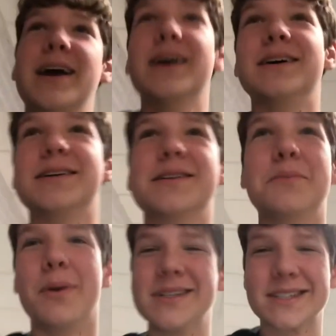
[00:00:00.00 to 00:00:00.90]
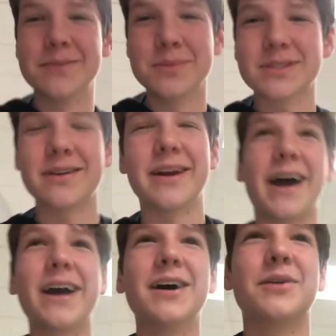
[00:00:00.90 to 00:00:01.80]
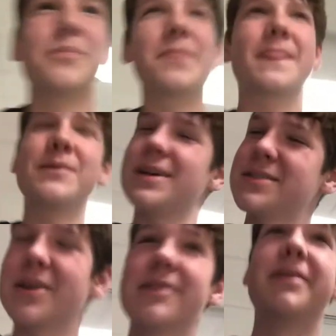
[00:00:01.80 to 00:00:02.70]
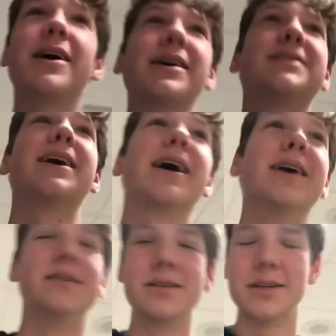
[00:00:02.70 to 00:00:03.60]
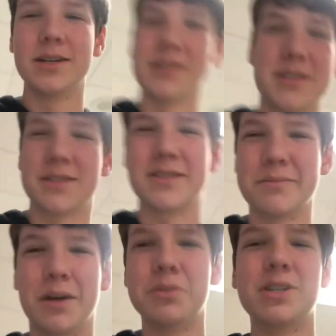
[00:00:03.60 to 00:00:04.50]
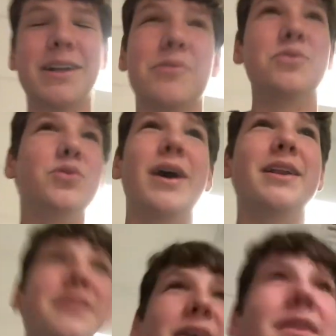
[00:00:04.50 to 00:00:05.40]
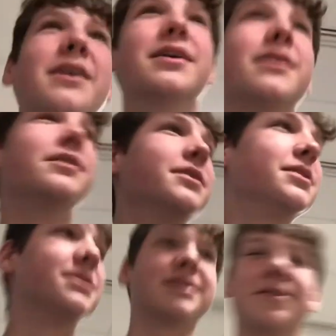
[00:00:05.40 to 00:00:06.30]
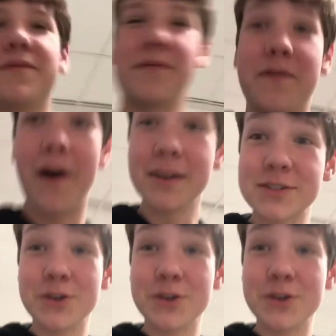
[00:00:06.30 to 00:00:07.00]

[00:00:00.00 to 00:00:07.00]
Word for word: I got the Muslims. All right, I got, okay, so I got right now, I got tech ed. It's just some dumb shit. I don't do anything in there. It's like fuck